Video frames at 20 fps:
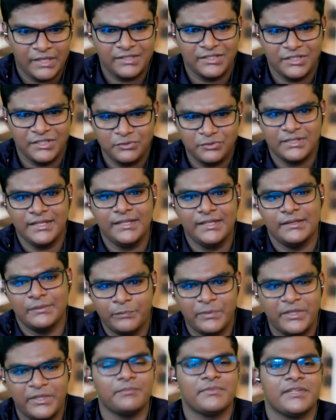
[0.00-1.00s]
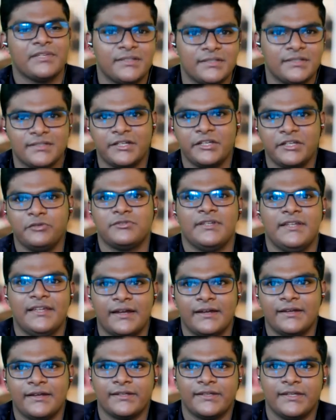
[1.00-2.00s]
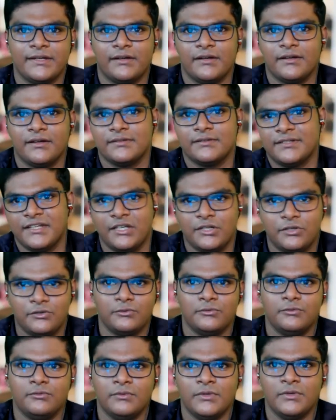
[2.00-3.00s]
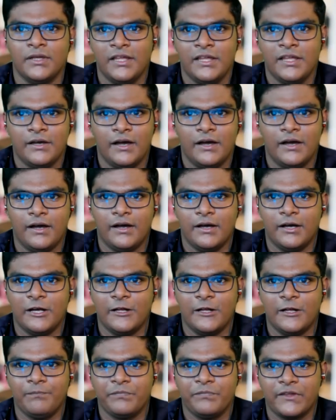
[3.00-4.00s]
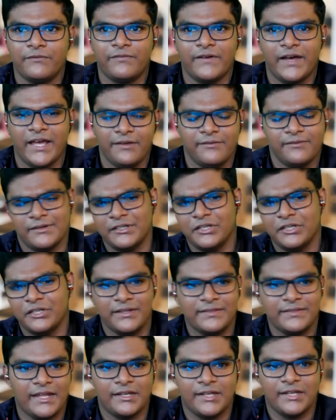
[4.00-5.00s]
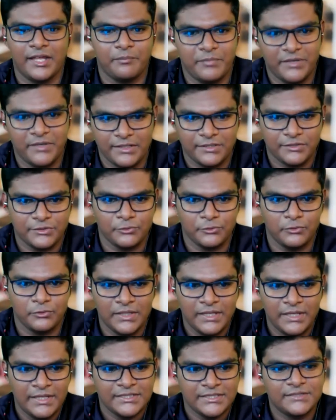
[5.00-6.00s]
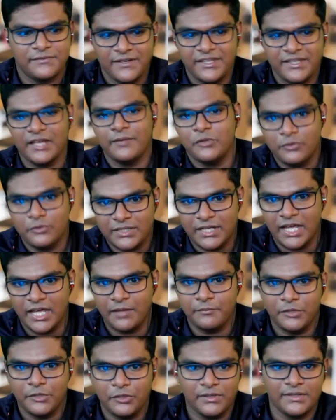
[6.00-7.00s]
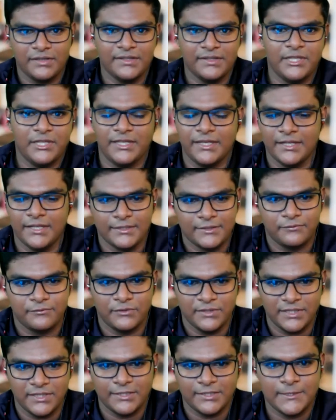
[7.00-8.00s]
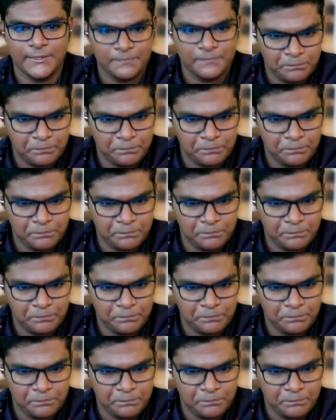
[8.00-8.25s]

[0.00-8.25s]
It's usually P M sessions are usually conducted on three to uh, five during that time period. So just free up your time during the weekends for this,